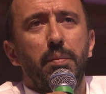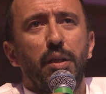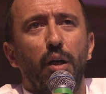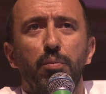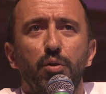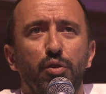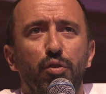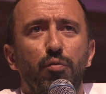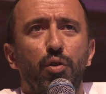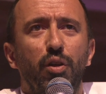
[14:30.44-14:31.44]
be obvious or
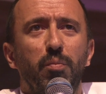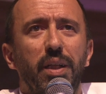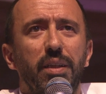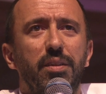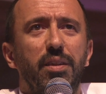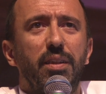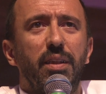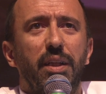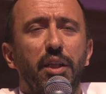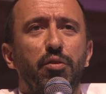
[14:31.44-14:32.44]
wrong, but I see
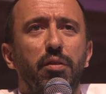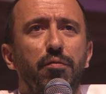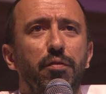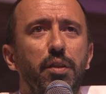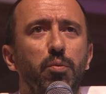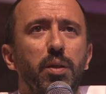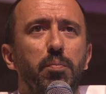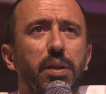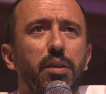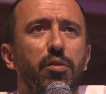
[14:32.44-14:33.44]
a natural fit with
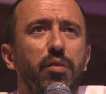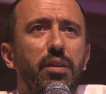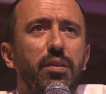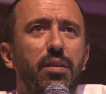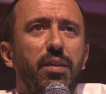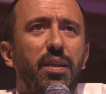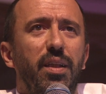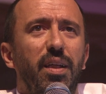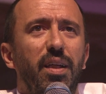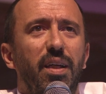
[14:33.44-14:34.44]
Pinterest.
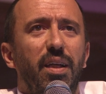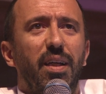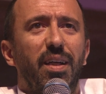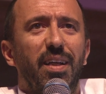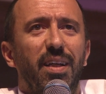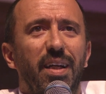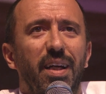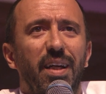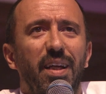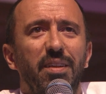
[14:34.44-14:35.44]
I'm sorry,
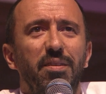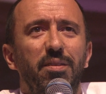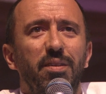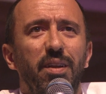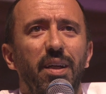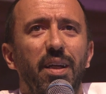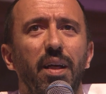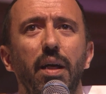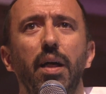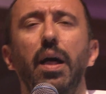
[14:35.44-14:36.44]
yeah. it's hard to hear. A little you.
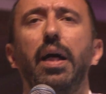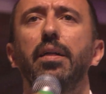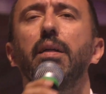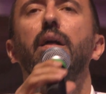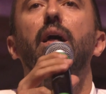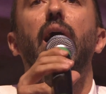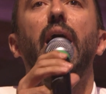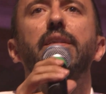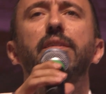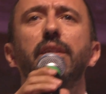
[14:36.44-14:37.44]
louder. I,
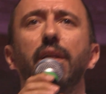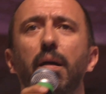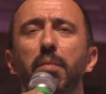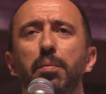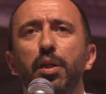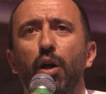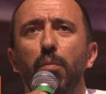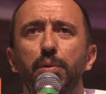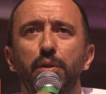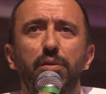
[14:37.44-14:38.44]
I see, I may be
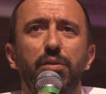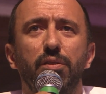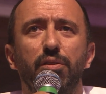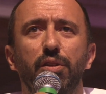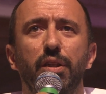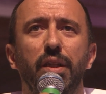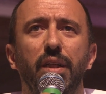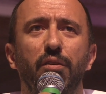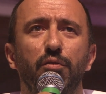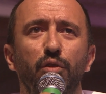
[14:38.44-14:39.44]
obvious or, uh,
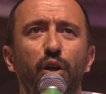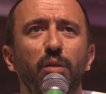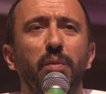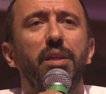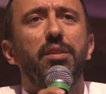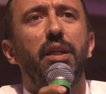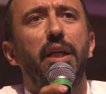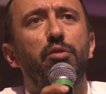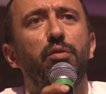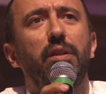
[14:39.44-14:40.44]
or wrong, but I see a
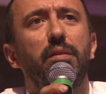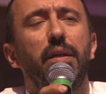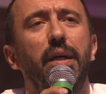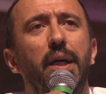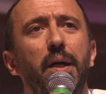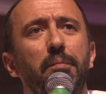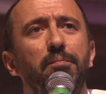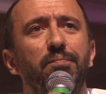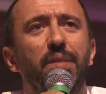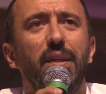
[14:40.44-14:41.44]
natural
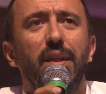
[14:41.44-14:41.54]
um,